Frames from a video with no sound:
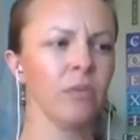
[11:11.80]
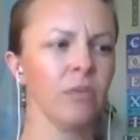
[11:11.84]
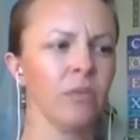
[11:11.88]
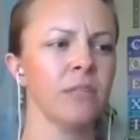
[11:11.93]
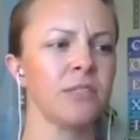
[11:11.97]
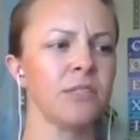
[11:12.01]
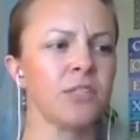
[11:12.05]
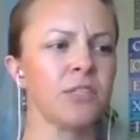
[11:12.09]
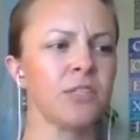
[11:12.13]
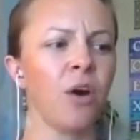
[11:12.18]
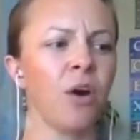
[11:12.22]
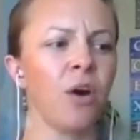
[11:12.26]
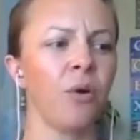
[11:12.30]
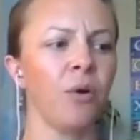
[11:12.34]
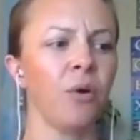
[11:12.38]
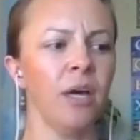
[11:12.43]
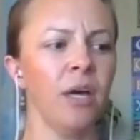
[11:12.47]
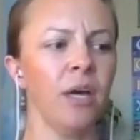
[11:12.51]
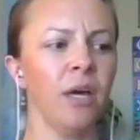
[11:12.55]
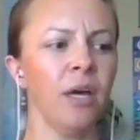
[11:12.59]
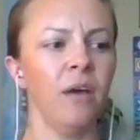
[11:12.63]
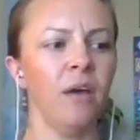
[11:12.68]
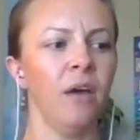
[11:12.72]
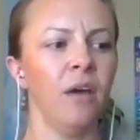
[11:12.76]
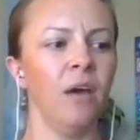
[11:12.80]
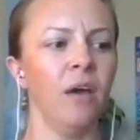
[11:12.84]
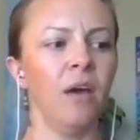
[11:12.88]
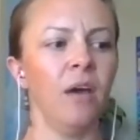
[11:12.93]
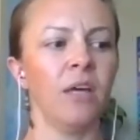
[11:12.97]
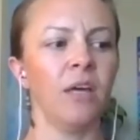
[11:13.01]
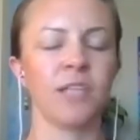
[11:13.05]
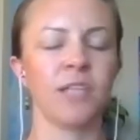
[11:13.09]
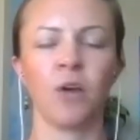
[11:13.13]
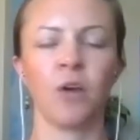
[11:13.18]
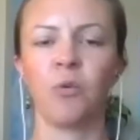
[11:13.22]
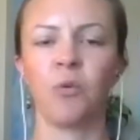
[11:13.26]
so
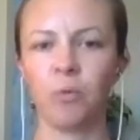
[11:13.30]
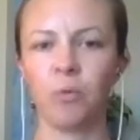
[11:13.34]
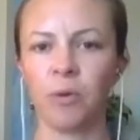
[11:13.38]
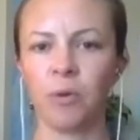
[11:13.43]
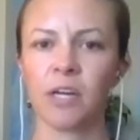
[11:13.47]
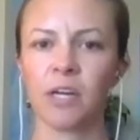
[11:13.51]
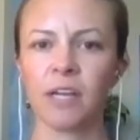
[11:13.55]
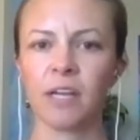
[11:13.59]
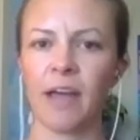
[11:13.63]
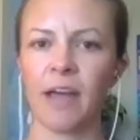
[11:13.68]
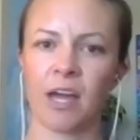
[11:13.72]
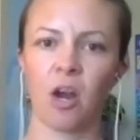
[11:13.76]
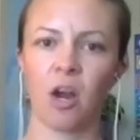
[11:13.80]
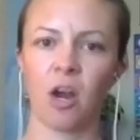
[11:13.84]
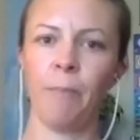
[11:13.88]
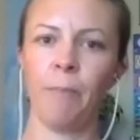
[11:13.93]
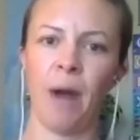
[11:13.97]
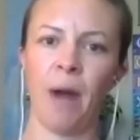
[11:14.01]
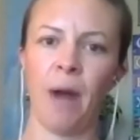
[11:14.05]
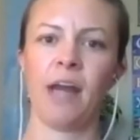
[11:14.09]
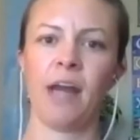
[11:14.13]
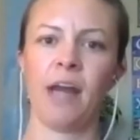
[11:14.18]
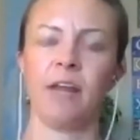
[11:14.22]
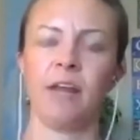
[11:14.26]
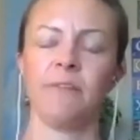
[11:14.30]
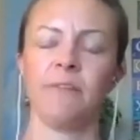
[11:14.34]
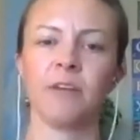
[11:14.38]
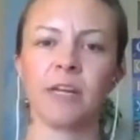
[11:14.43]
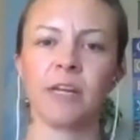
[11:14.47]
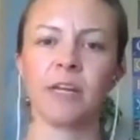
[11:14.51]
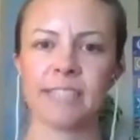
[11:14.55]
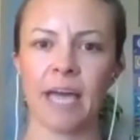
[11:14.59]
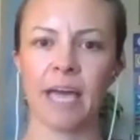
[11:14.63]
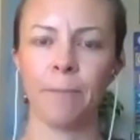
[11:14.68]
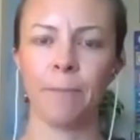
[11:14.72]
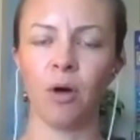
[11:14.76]
so when we look at like our body for
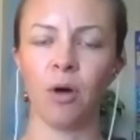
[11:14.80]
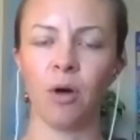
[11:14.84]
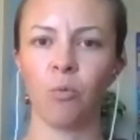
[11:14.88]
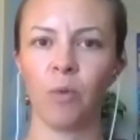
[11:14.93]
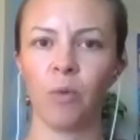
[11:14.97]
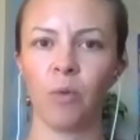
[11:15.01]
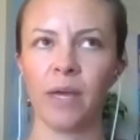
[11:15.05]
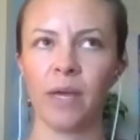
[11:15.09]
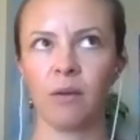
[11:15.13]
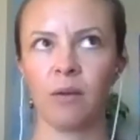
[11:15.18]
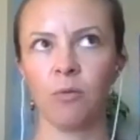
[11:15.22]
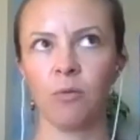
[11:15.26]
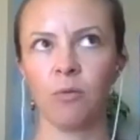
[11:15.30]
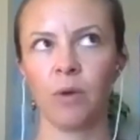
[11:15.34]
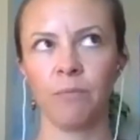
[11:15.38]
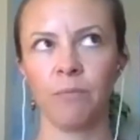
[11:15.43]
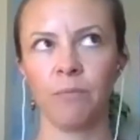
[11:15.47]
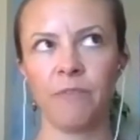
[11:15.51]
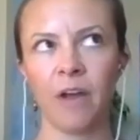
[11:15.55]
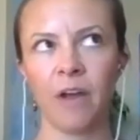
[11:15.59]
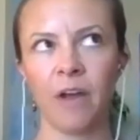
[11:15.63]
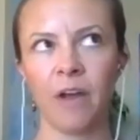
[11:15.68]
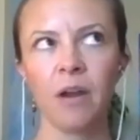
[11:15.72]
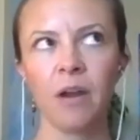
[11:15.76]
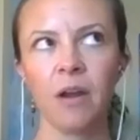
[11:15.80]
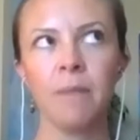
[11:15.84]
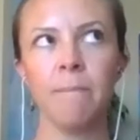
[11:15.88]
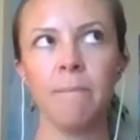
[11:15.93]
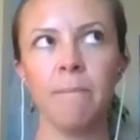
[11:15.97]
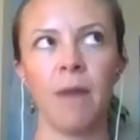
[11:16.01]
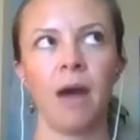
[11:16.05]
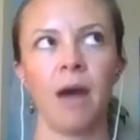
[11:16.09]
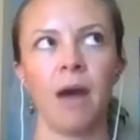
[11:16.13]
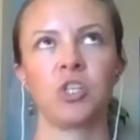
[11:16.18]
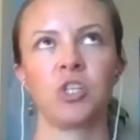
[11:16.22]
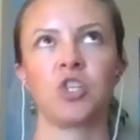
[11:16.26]
example we we're very
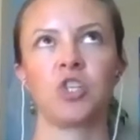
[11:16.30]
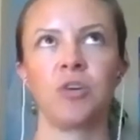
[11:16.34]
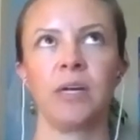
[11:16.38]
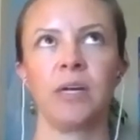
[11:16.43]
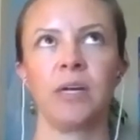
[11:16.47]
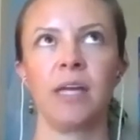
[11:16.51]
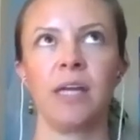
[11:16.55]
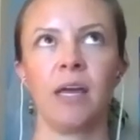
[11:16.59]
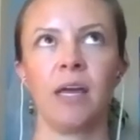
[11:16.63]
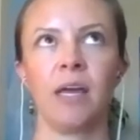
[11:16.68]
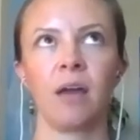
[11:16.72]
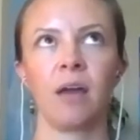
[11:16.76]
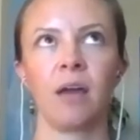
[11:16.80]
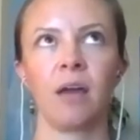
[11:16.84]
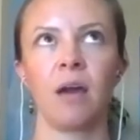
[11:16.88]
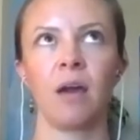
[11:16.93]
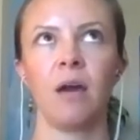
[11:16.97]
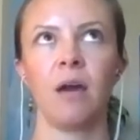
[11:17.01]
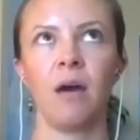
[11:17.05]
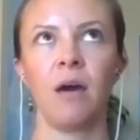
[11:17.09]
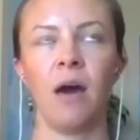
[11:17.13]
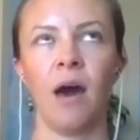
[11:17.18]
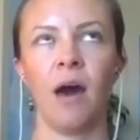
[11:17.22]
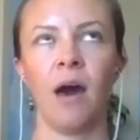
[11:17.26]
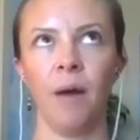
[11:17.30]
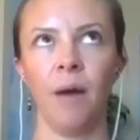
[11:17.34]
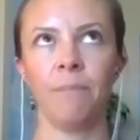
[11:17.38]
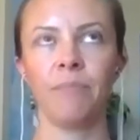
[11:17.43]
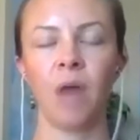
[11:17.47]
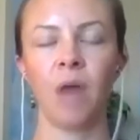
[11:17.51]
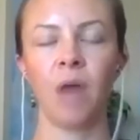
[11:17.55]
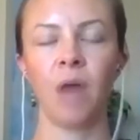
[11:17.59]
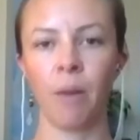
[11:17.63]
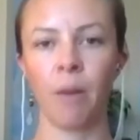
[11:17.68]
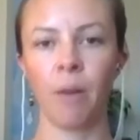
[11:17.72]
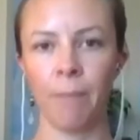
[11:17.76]
much treating um,
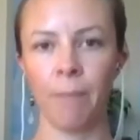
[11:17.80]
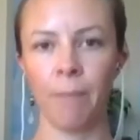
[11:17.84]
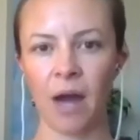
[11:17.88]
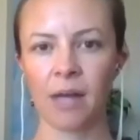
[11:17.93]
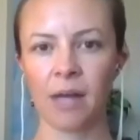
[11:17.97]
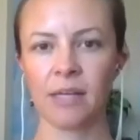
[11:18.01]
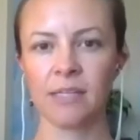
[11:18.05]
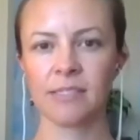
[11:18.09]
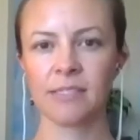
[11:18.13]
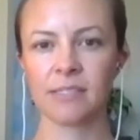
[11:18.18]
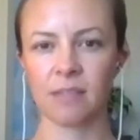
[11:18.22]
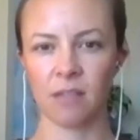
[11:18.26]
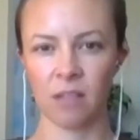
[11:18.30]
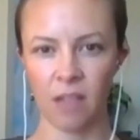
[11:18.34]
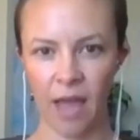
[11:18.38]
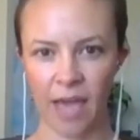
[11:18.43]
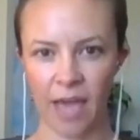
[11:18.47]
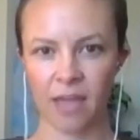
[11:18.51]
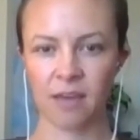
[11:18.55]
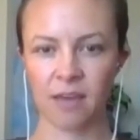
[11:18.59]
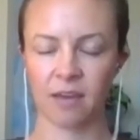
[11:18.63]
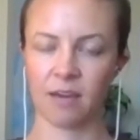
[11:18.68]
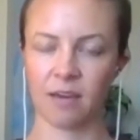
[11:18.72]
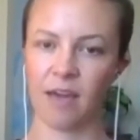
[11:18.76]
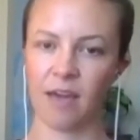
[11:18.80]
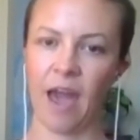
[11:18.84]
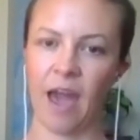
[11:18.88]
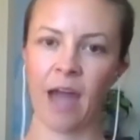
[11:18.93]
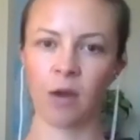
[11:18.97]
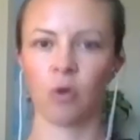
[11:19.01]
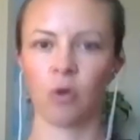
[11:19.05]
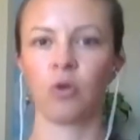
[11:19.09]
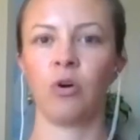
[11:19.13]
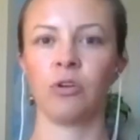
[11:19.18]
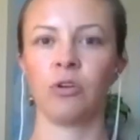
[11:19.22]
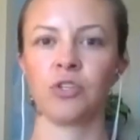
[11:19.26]
our bodies like
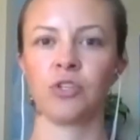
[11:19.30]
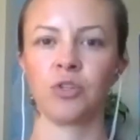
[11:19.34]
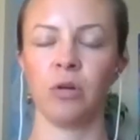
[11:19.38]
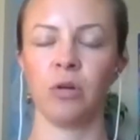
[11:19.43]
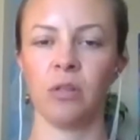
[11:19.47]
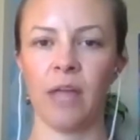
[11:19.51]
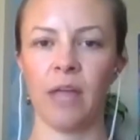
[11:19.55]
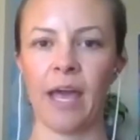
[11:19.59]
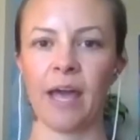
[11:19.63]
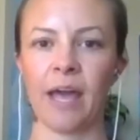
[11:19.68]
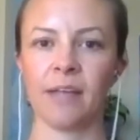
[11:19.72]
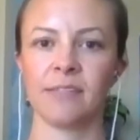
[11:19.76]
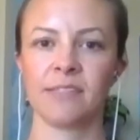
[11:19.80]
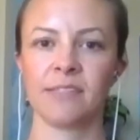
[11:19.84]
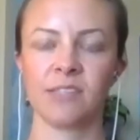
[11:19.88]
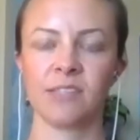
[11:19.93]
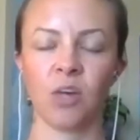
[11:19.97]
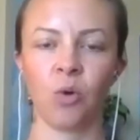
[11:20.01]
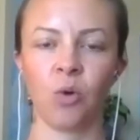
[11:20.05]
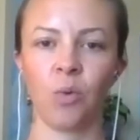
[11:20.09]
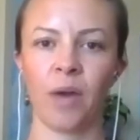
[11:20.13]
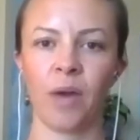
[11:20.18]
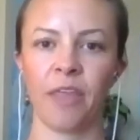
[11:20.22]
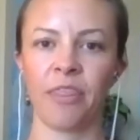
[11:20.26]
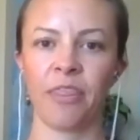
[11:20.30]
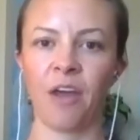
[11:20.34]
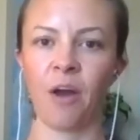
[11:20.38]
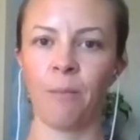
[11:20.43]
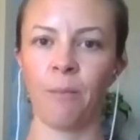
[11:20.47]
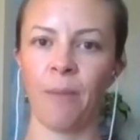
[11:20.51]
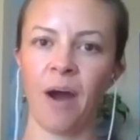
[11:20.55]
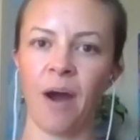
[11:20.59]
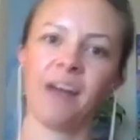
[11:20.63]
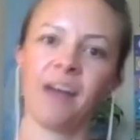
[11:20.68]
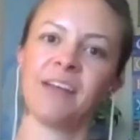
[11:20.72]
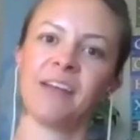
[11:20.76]
agricultural land so with our
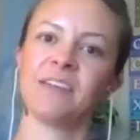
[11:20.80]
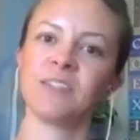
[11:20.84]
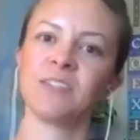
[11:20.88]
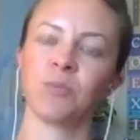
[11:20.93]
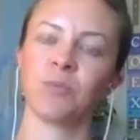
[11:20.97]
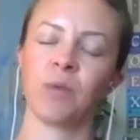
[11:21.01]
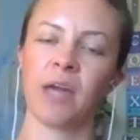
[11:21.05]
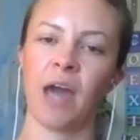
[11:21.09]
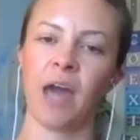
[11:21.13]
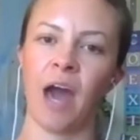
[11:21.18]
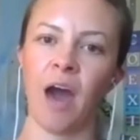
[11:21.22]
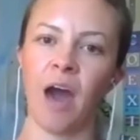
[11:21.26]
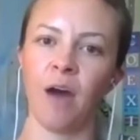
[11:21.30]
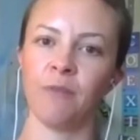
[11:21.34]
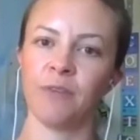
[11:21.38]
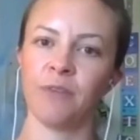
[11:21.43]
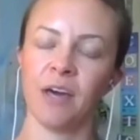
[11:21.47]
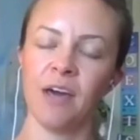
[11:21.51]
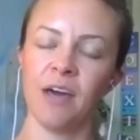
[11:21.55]
bodies we have